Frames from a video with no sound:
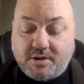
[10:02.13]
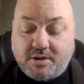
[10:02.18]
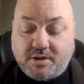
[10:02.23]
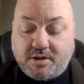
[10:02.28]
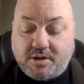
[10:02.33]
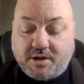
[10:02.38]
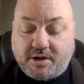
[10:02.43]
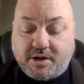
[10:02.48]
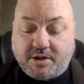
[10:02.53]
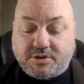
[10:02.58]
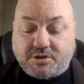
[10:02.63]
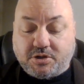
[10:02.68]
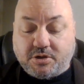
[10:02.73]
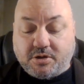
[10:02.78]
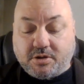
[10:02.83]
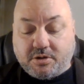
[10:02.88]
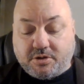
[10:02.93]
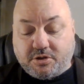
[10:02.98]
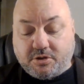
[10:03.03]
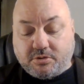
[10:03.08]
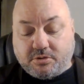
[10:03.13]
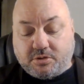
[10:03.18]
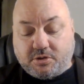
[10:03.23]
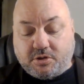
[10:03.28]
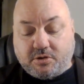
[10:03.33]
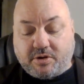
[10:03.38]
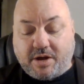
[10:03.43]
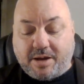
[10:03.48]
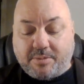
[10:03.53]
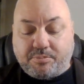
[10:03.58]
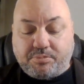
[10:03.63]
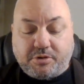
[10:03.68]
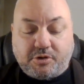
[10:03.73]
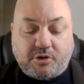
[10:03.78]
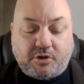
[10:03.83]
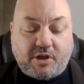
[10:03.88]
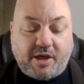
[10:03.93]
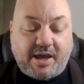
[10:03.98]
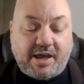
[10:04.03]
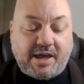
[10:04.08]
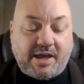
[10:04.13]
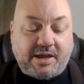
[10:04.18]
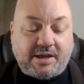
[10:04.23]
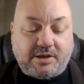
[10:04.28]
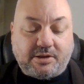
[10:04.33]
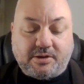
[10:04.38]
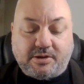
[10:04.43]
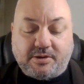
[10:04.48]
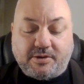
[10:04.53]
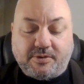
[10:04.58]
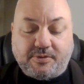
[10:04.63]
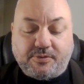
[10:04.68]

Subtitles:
because you're not playing